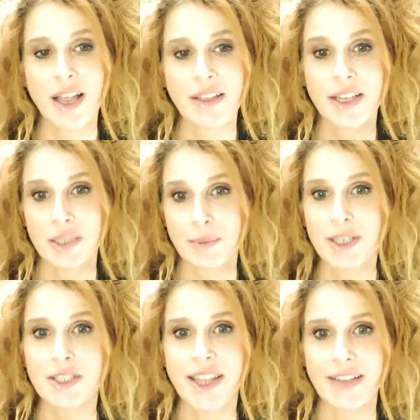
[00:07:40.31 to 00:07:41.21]
they
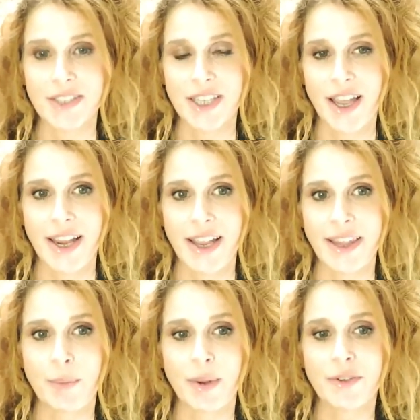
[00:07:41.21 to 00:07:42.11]
submitted to the FDA, and
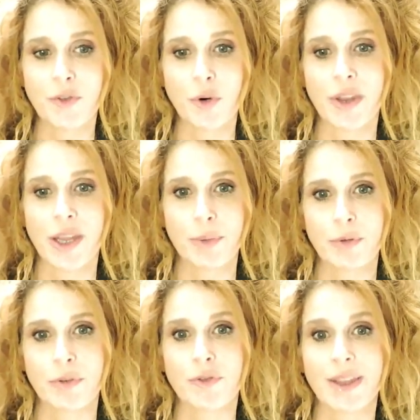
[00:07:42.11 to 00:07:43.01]
they went for the
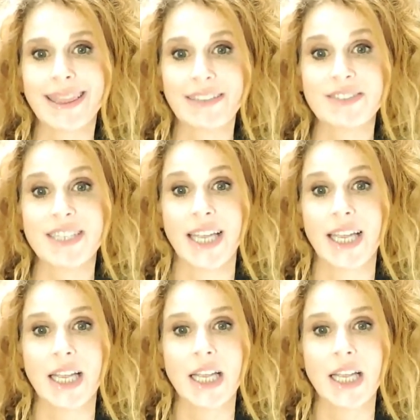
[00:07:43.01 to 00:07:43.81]
approval for lifting.